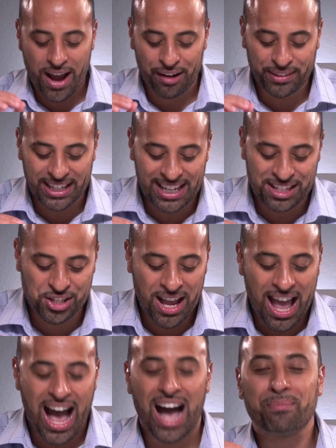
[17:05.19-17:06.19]
you have the itch.
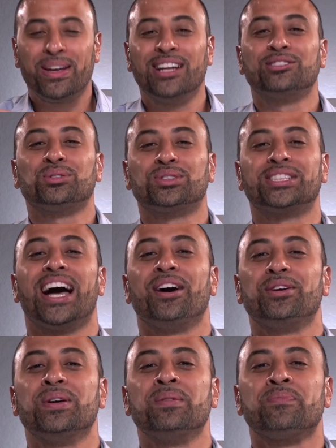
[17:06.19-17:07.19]
I'm here to
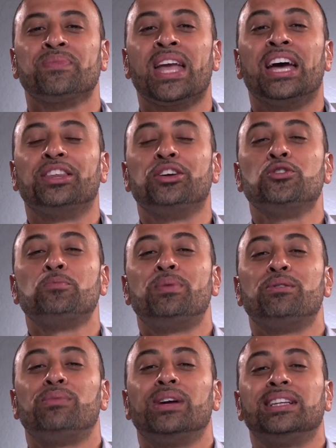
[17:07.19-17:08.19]
tell you that you've
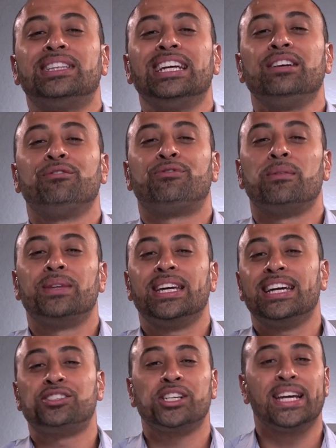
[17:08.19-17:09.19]
been redeemed from
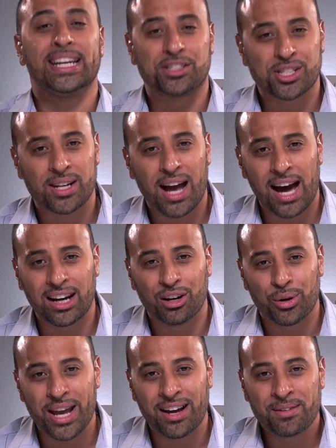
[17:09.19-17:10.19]
the itchy itch.
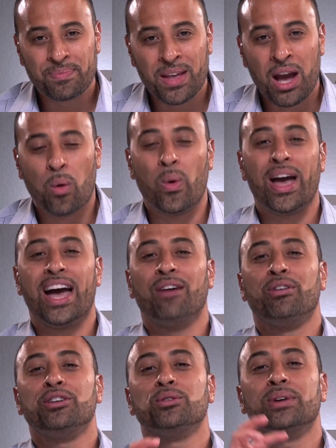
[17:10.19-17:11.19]
Hallelujah.
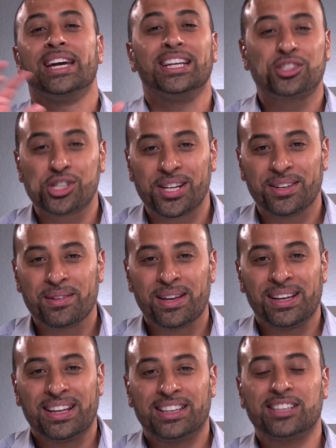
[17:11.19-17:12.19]
Wherever you itch,
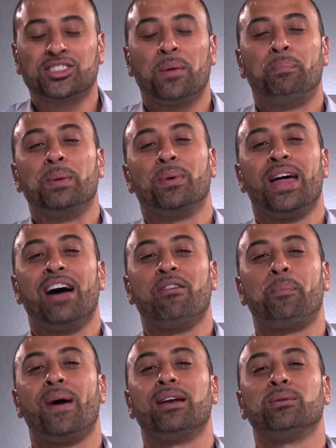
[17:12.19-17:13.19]
there's some people that have
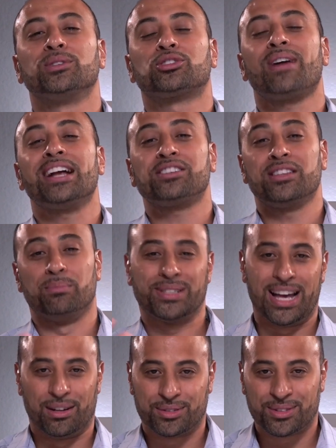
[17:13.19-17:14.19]
a problem with scratching
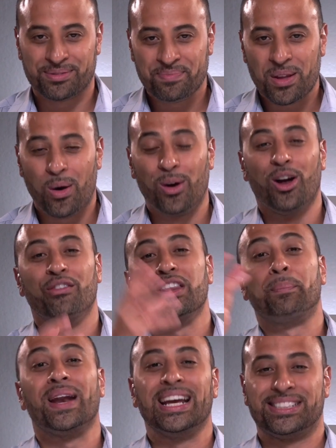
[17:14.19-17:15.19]
themselves all over
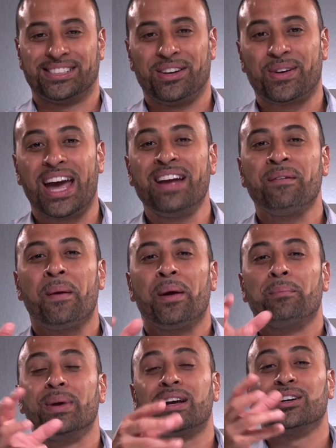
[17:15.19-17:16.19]
the place, okay?
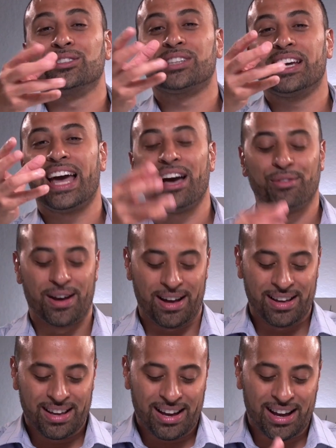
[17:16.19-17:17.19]
Because they have
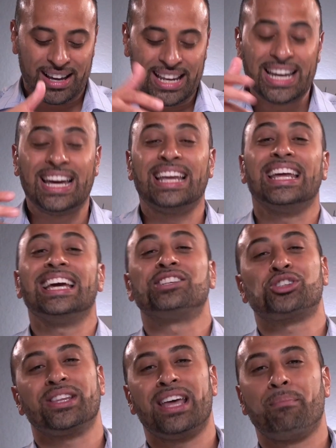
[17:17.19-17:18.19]
a, a an
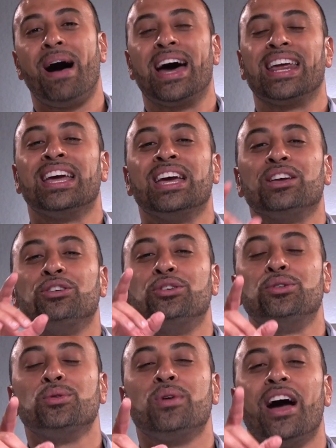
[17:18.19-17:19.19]
itch in their body.
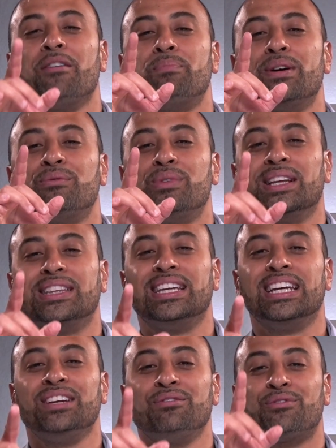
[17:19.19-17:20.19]
You have been
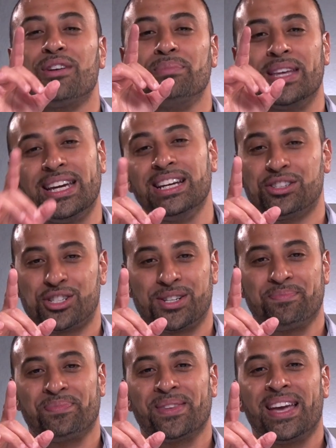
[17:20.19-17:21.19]
redeemed from the
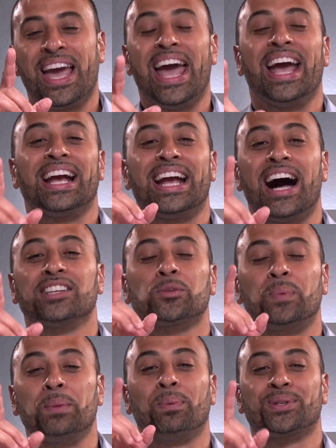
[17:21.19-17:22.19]
itch. And God's
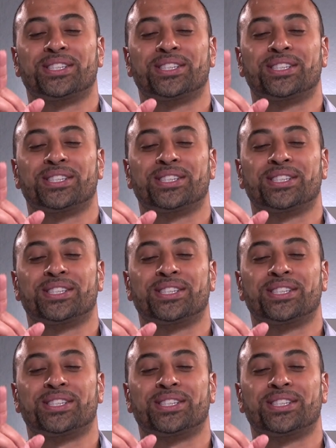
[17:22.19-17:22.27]
people